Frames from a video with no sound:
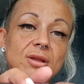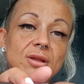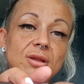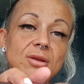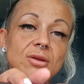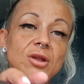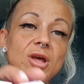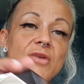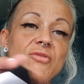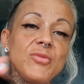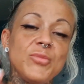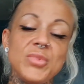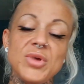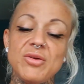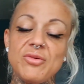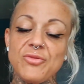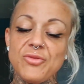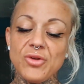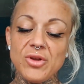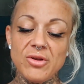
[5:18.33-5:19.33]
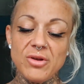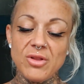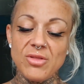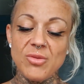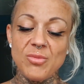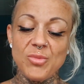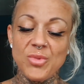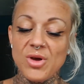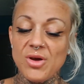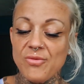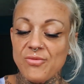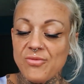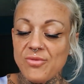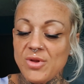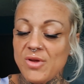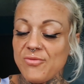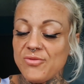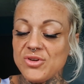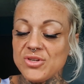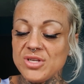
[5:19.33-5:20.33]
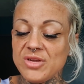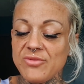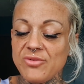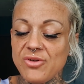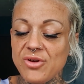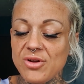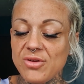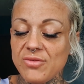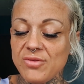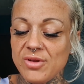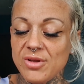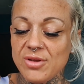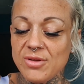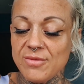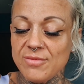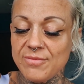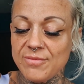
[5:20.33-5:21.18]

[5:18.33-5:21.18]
Not even being funny or anything, but I've just never heard of it.